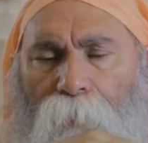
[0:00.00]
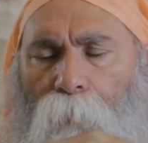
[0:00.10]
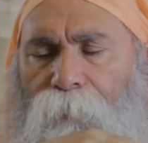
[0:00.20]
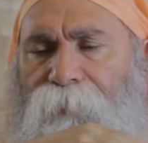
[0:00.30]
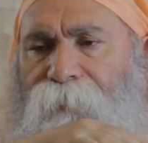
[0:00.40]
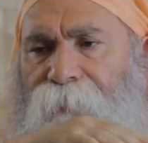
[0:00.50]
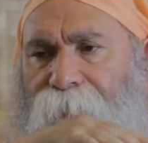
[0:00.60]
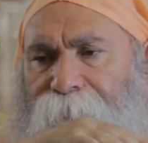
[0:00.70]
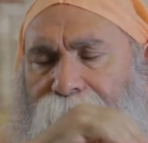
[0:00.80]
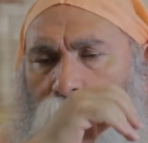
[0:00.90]

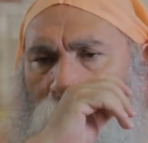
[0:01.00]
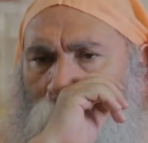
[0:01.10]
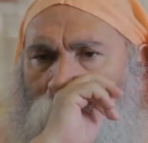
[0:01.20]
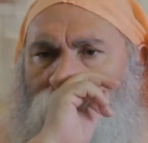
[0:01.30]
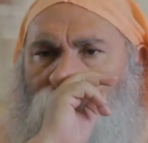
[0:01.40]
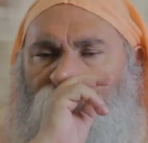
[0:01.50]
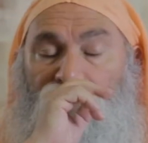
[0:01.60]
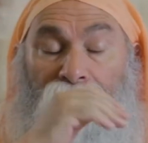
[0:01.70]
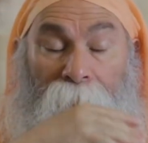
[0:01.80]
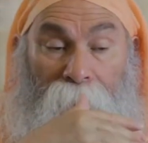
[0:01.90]
consciousness.
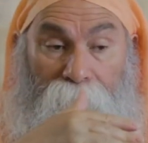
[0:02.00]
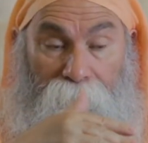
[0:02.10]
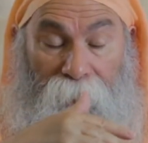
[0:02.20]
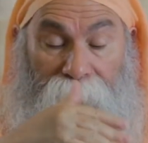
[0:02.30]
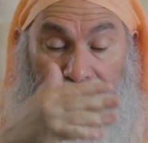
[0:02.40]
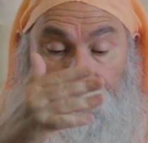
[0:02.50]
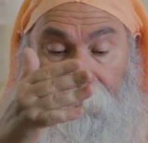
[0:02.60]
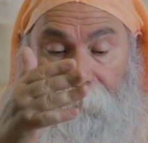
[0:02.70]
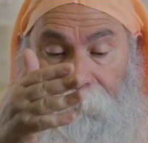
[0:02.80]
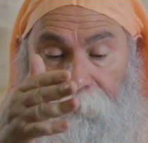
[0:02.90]

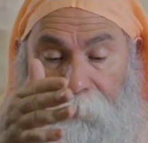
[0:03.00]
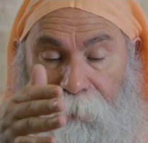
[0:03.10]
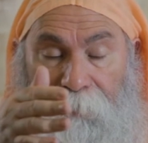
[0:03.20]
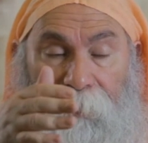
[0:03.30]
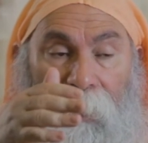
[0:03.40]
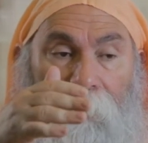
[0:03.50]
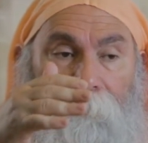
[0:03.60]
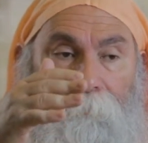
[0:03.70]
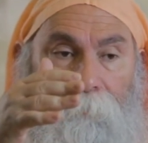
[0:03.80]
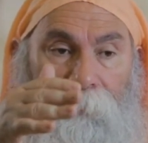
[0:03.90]
Manas,
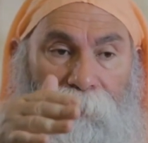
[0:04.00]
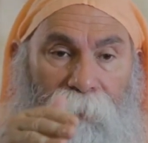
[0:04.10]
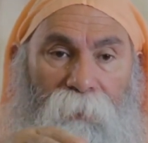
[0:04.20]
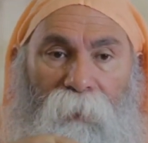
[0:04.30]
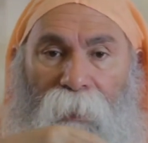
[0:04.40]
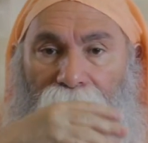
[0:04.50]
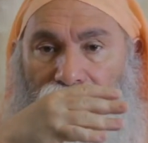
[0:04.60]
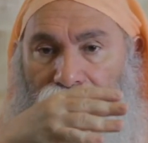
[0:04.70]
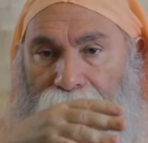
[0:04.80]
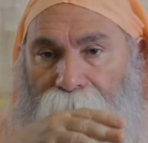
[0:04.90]
citta, buddhi,
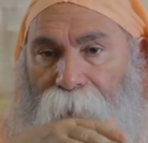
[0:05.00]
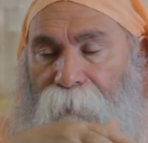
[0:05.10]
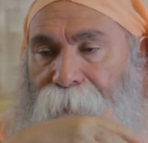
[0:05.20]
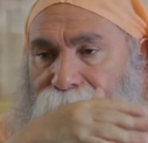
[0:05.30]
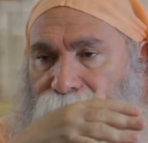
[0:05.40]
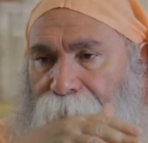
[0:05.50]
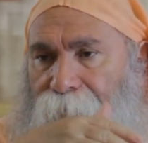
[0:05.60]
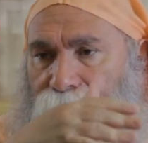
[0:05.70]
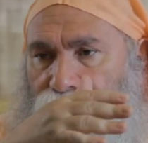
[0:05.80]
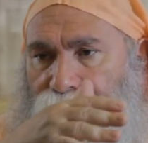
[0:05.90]
ahankar,
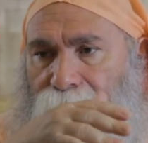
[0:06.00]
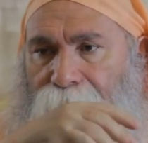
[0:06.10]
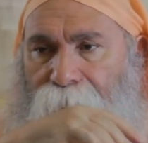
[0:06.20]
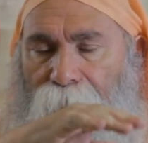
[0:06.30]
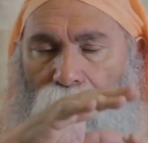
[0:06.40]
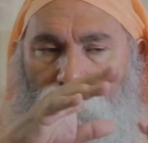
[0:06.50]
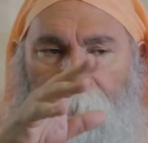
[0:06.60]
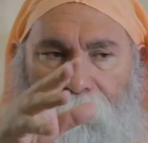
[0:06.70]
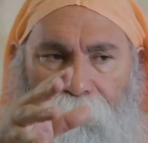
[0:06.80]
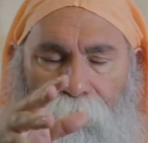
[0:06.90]
etc., etc. All
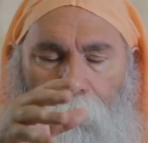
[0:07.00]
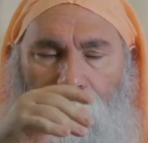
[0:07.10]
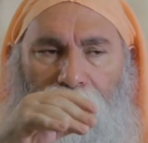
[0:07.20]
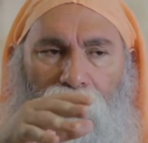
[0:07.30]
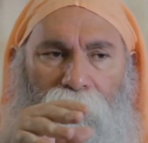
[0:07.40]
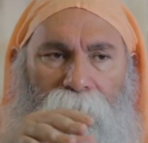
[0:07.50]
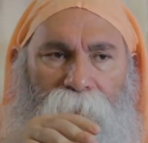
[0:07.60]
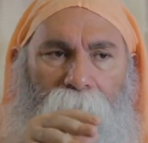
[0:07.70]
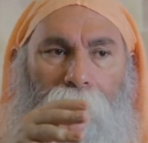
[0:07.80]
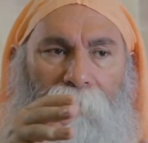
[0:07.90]
this we call
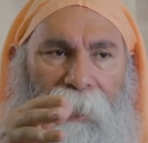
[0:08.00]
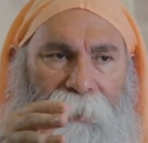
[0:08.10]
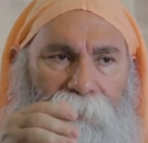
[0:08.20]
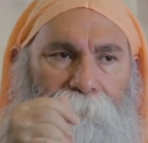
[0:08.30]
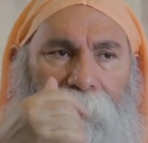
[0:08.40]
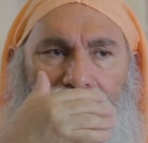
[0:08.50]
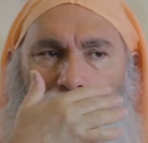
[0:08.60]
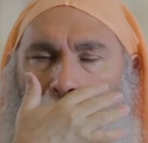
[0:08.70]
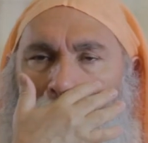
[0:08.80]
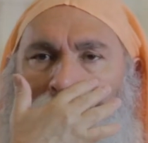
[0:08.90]
it mind,
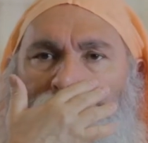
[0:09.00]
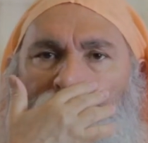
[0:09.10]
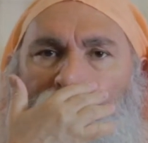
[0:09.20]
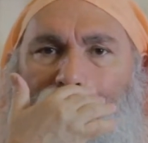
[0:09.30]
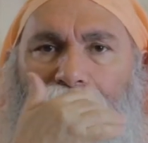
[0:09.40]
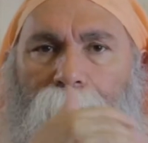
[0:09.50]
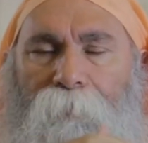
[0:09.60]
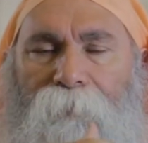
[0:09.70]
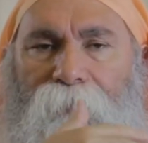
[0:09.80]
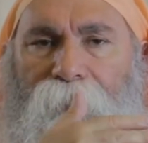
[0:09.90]
but
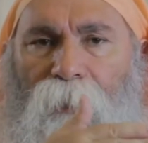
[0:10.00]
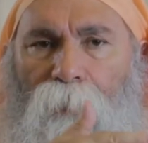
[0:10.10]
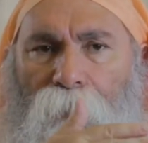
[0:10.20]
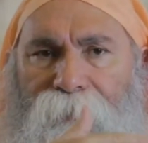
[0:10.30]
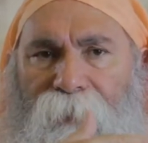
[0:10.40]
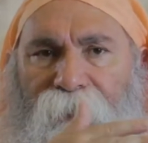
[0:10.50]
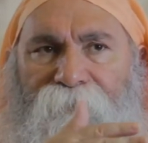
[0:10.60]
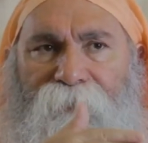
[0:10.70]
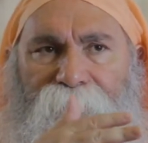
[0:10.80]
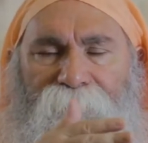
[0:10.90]
are the gross
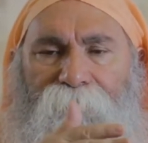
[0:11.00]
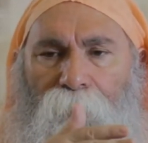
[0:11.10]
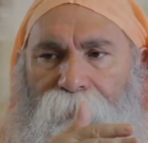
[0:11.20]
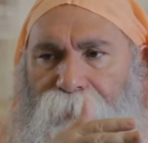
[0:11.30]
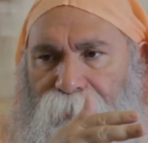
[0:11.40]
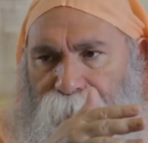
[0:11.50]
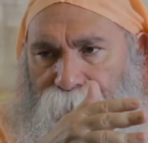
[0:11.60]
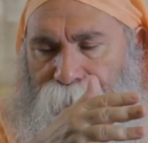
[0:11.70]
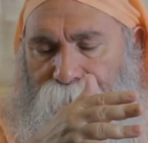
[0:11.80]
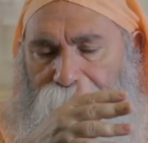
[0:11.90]
levels of
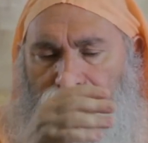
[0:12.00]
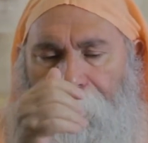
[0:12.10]
consciousness.